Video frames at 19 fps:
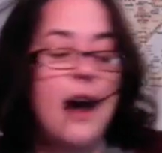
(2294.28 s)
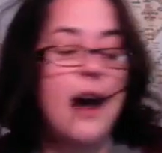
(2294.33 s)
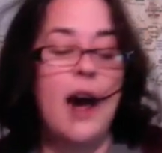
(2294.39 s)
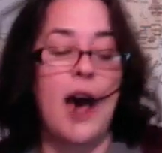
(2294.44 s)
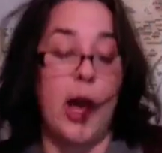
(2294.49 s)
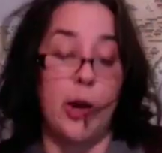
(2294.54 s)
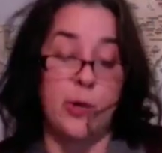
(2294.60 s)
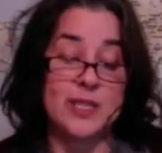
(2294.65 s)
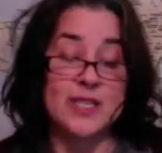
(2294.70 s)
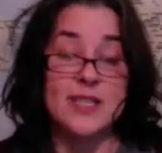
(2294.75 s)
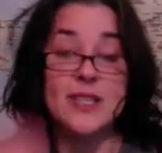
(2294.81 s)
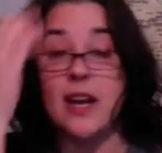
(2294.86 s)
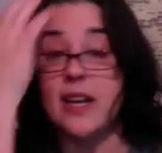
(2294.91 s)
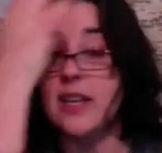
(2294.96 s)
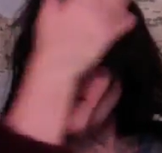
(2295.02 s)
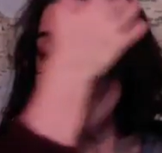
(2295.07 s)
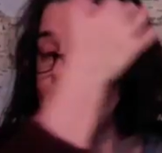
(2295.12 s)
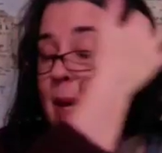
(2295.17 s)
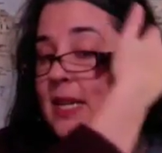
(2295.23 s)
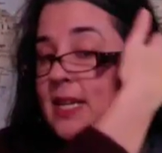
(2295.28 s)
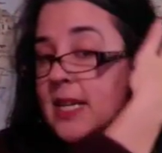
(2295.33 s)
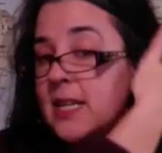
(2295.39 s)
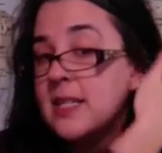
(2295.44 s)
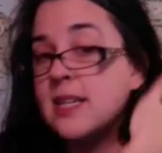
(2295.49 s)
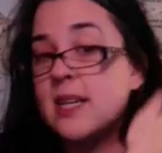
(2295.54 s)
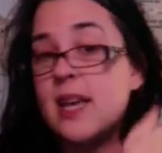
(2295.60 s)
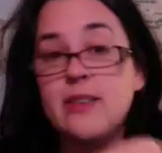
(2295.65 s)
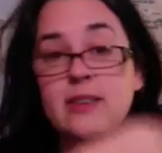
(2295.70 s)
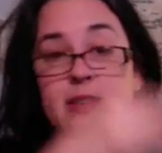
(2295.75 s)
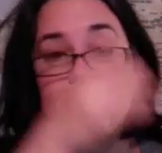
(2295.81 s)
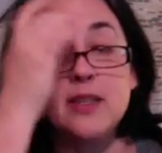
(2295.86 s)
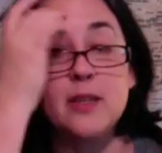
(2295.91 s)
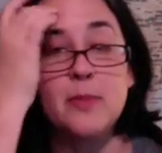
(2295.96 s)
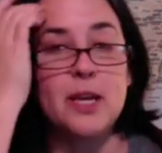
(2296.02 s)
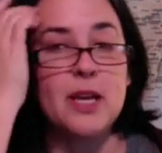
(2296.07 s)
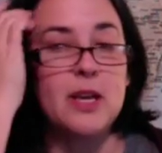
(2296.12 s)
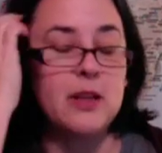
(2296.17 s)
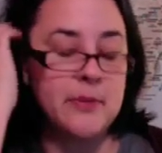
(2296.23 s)
I was not expecting to get this in the
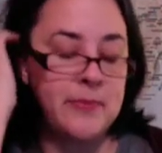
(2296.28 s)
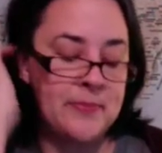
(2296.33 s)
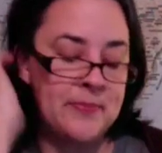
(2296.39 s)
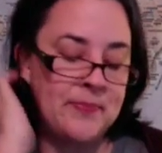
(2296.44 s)
mail.